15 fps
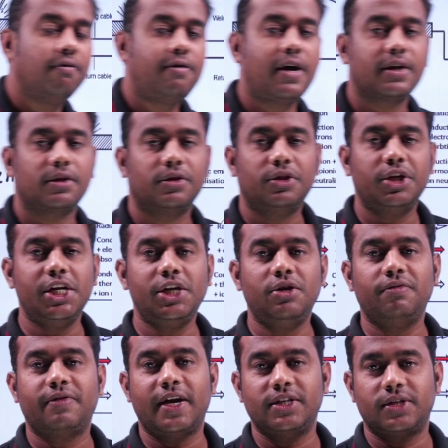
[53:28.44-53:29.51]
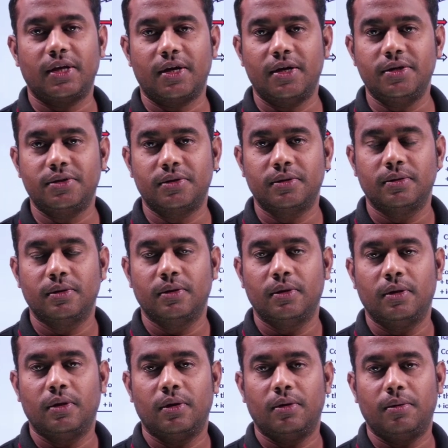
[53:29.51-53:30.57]
for 3 to 5 seconds,
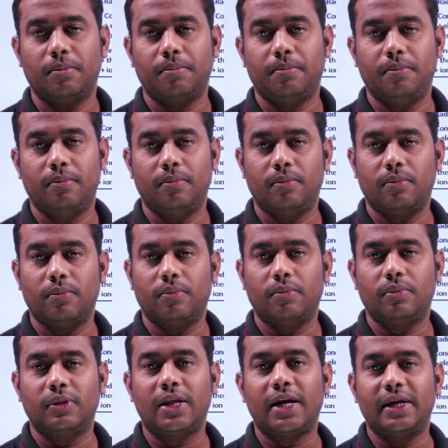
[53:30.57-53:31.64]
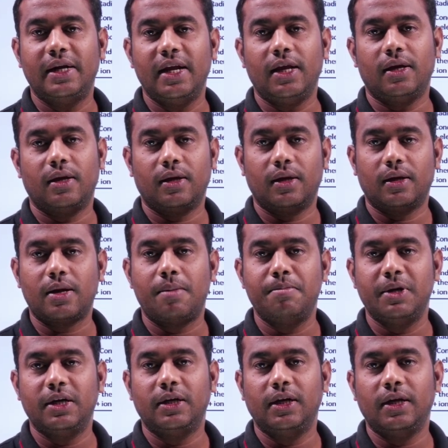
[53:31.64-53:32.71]
that day
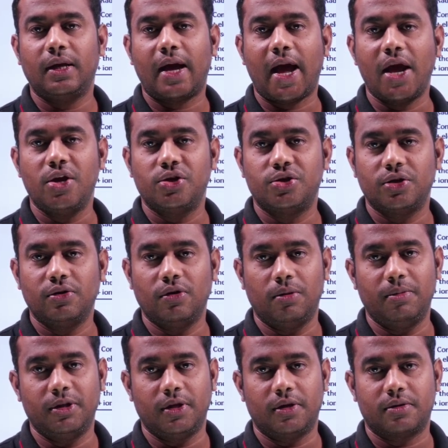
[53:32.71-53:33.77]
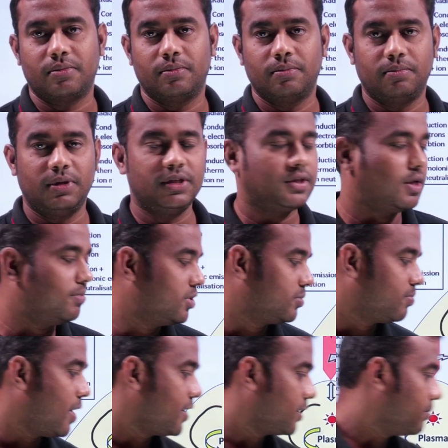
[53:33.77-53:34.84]
completely eye itching will be there. Please keep this
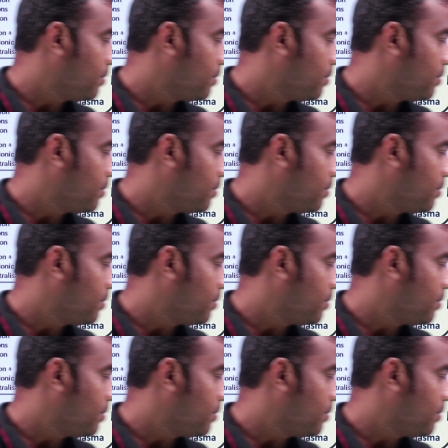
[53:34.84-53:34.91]
point